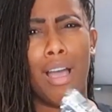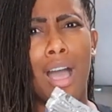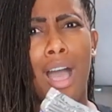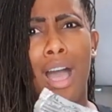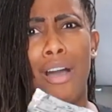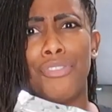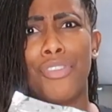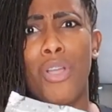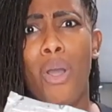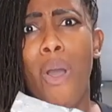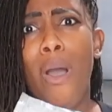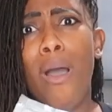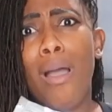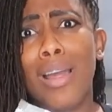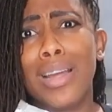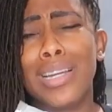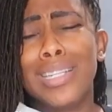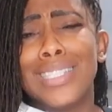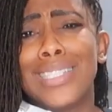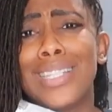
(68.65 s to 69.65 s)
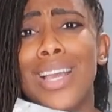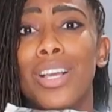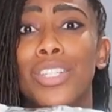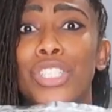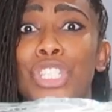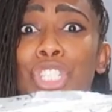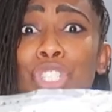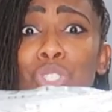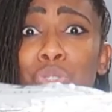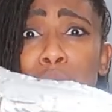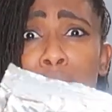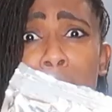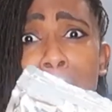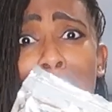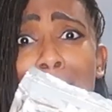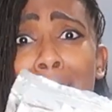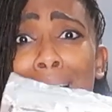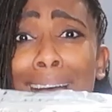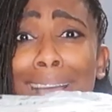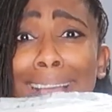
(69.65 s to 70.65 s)
Of course,
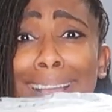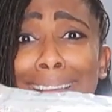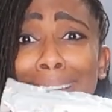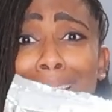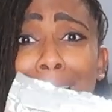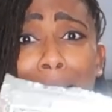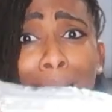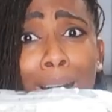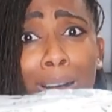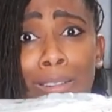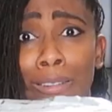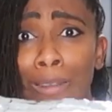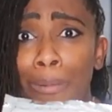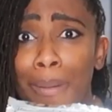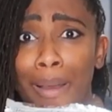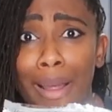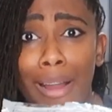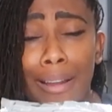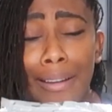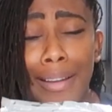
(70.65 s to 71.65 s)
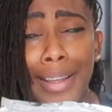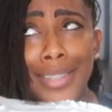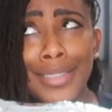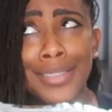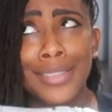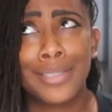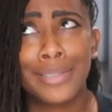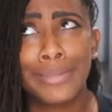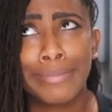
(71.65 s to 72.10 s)
dried elderberries.